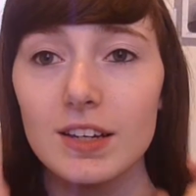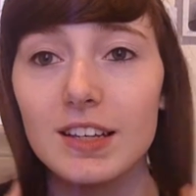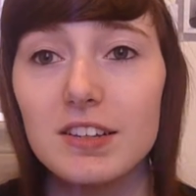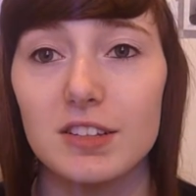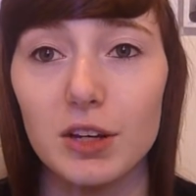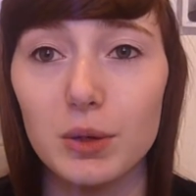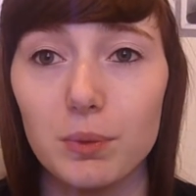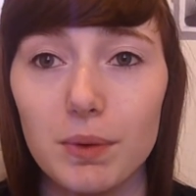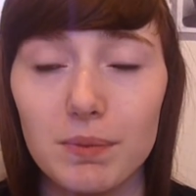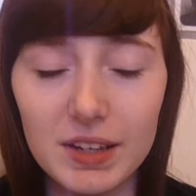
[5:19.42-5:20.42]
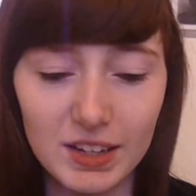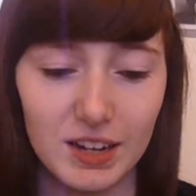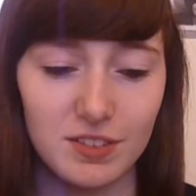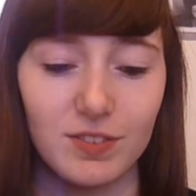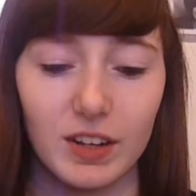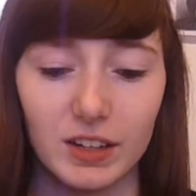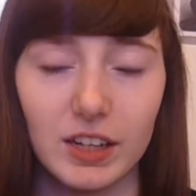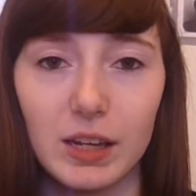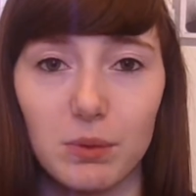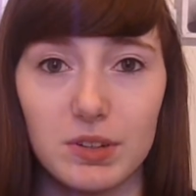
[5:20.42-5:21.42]
yeah, so when me and Cassie found out
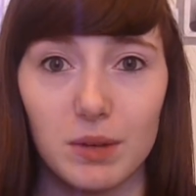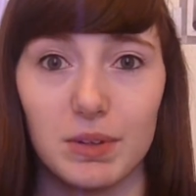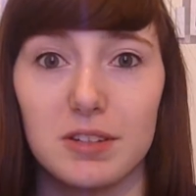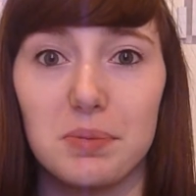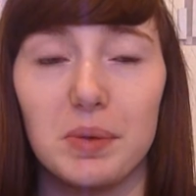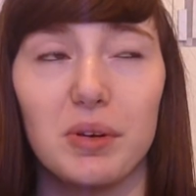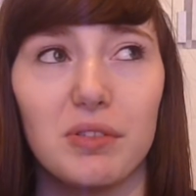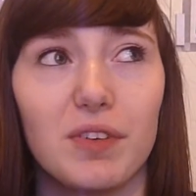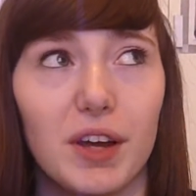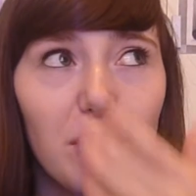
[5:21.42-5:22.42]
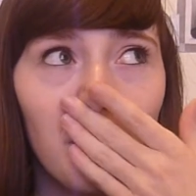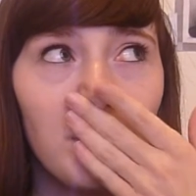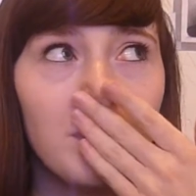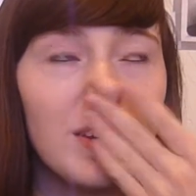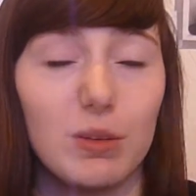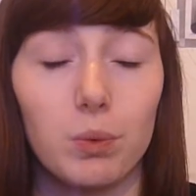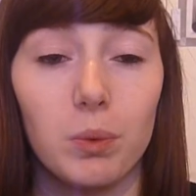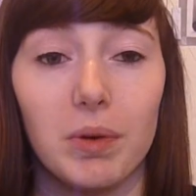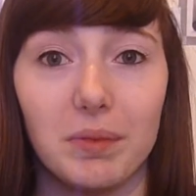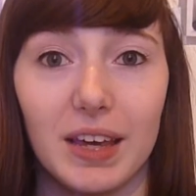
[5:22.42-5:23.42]
that he was coming to Plymouth, like on his
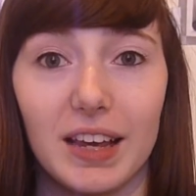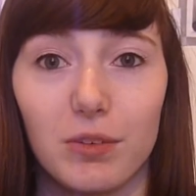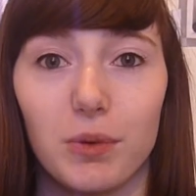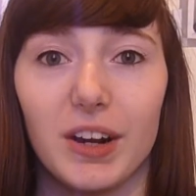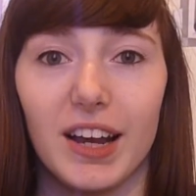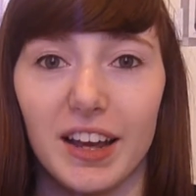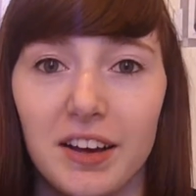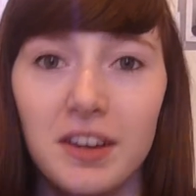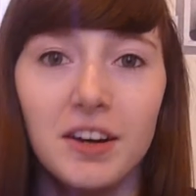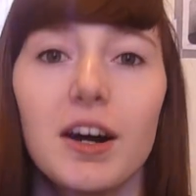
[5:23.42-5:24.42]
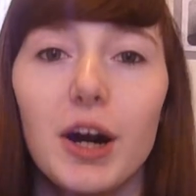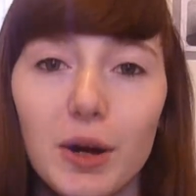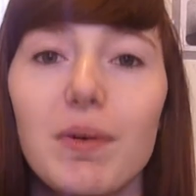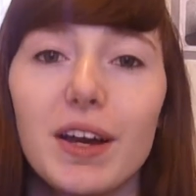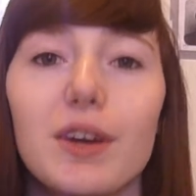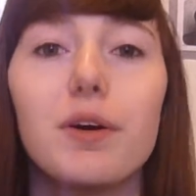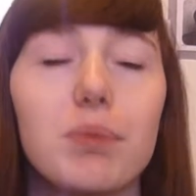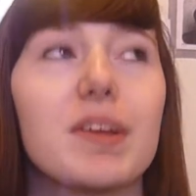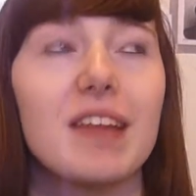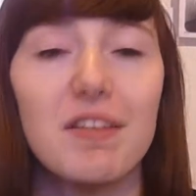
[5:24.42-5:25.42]
warm up gigs, we were like, oh my god,
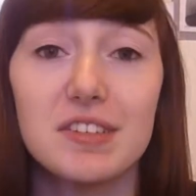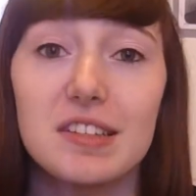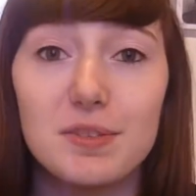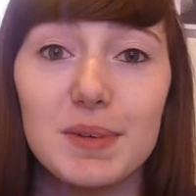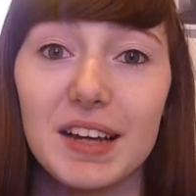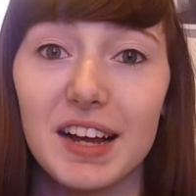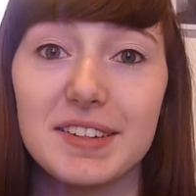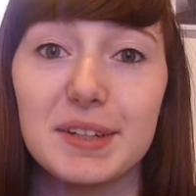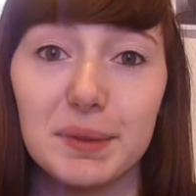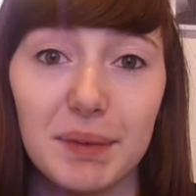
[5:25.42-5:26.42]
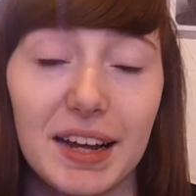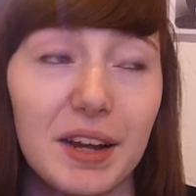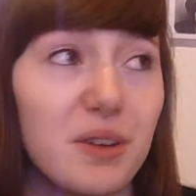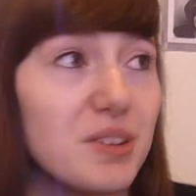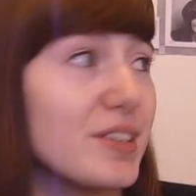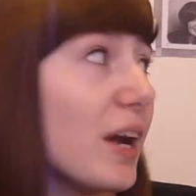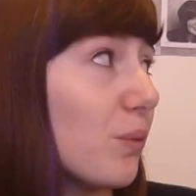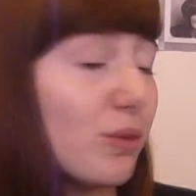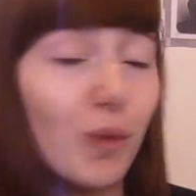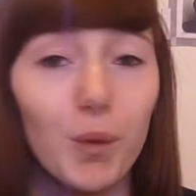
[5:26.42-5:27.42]
because ever since me and Cassie got back in contact,
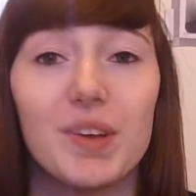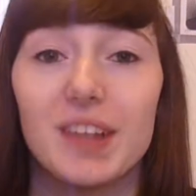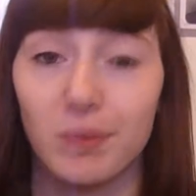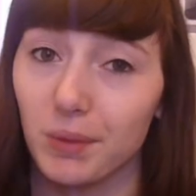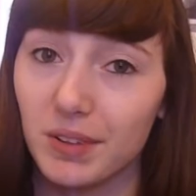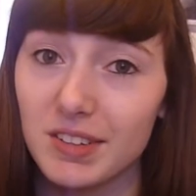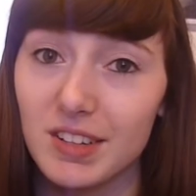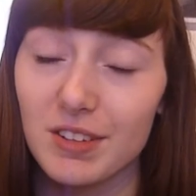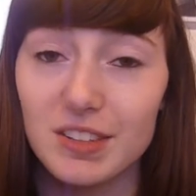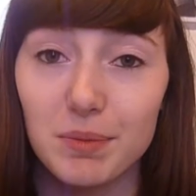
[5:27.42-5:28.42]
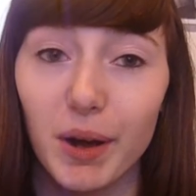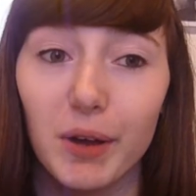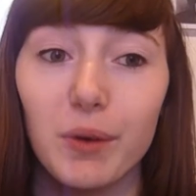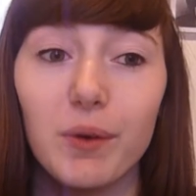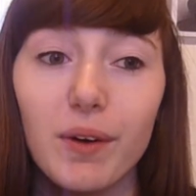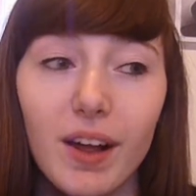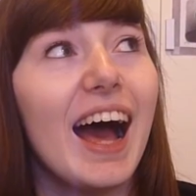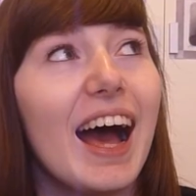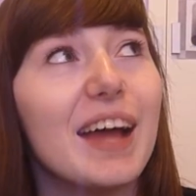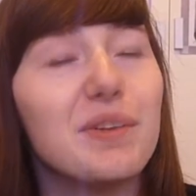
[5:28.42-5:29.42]
we've always said we wanted to go see Michael.
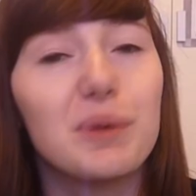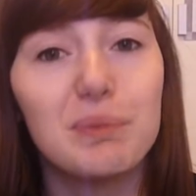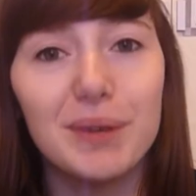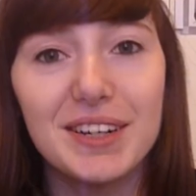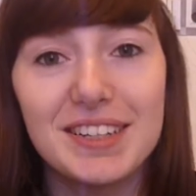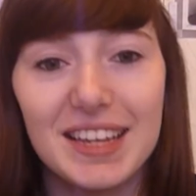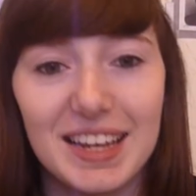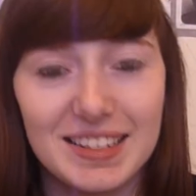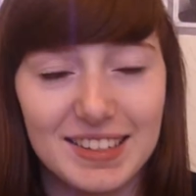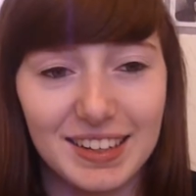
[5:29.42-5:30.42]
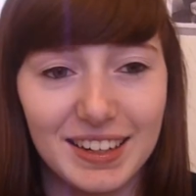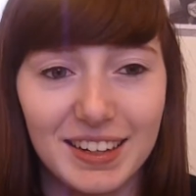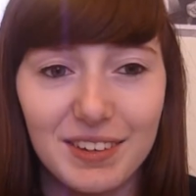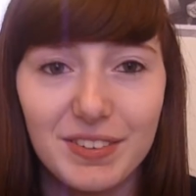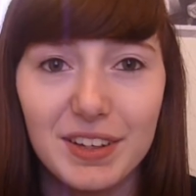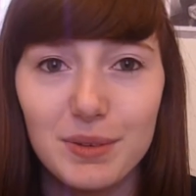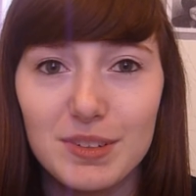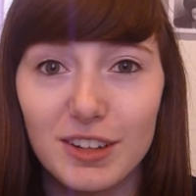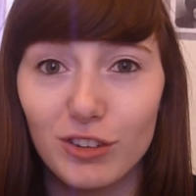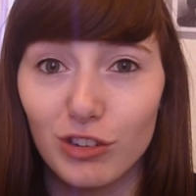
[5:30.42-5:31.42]
And we bought our tickets, like, I think it
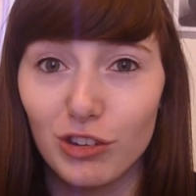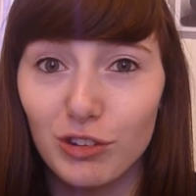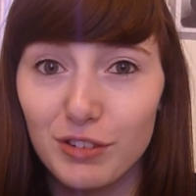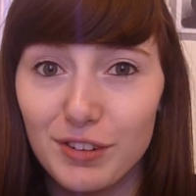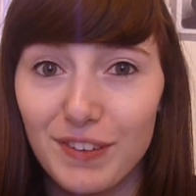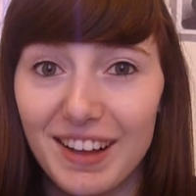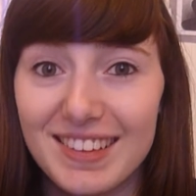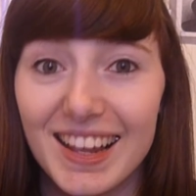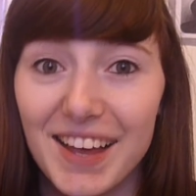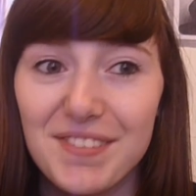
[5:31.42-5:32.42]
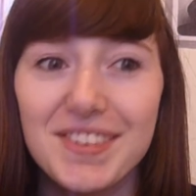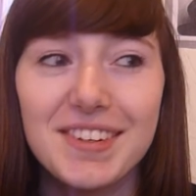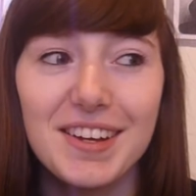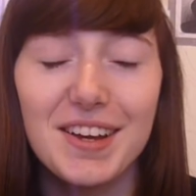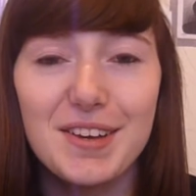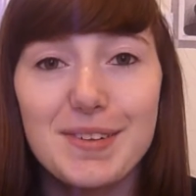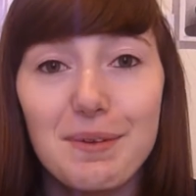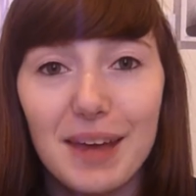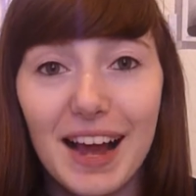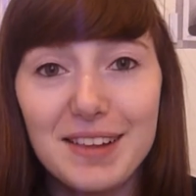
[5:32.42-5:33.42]
was like June 2011.
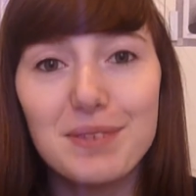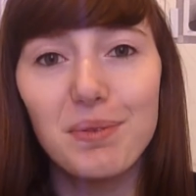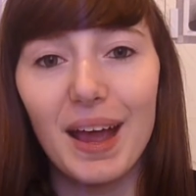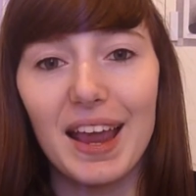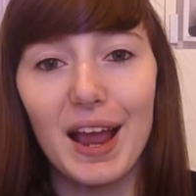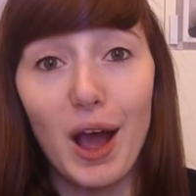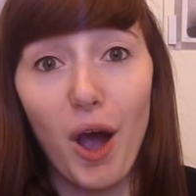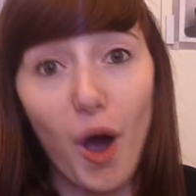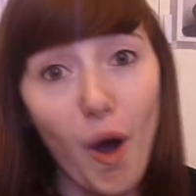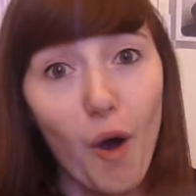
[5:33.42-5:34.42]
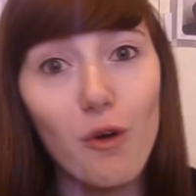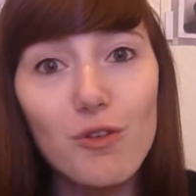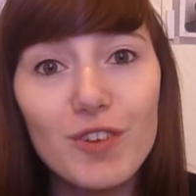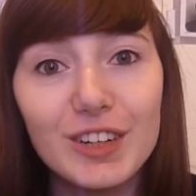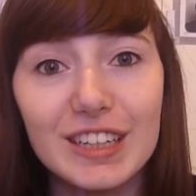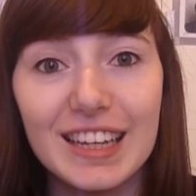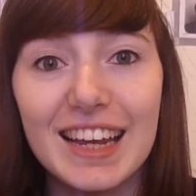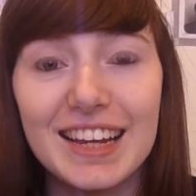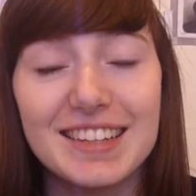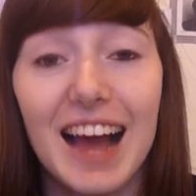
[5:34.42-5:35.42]
So we had to wait over a
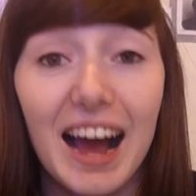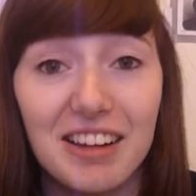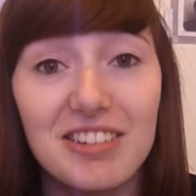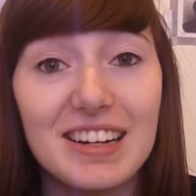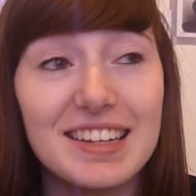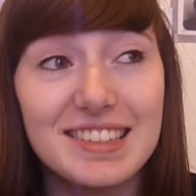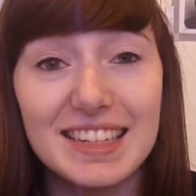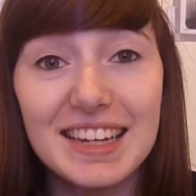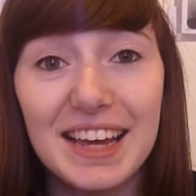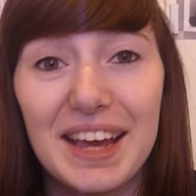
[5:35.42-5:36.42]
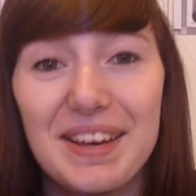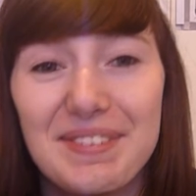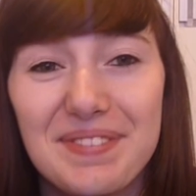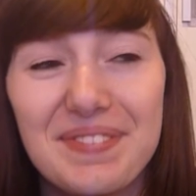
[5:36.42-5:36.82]
year to actually see him.